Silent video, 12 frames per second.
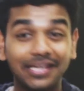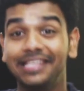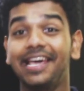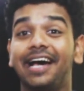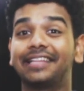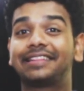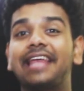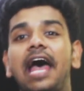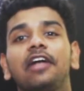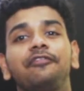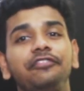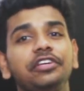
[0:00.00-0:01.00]
yeah,
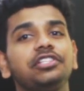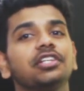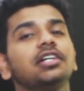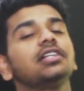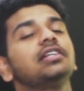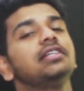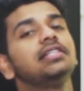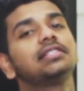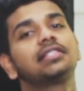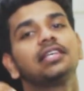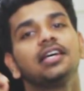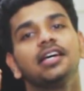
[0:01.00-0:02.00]
that feature
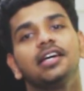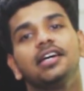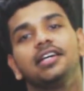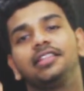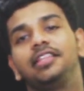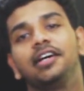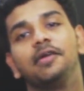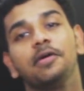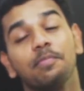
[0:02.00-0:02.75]
is the